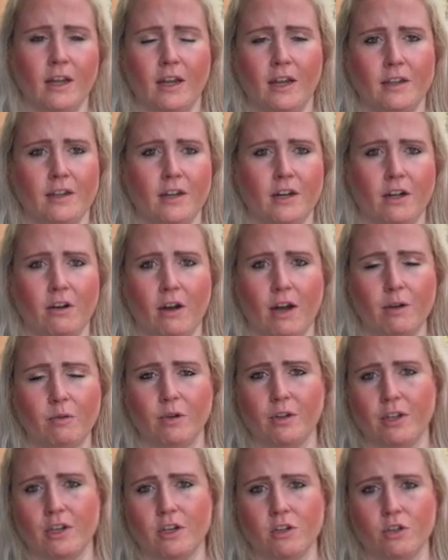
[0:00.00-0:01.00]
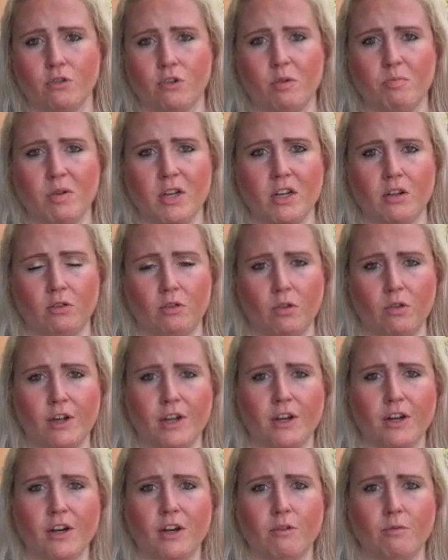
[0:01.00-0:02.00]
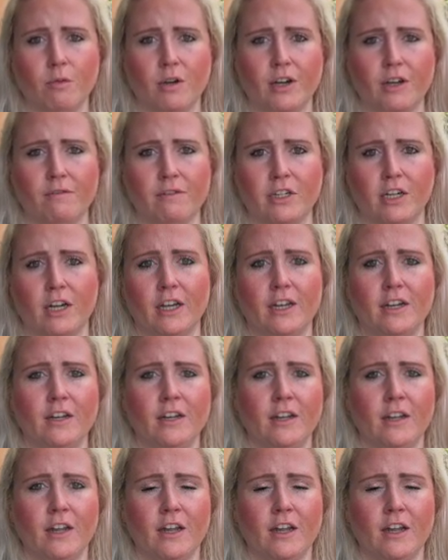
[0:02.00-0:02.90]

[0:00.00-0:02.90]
You know, I really enjoy being a lawyer and what I've done,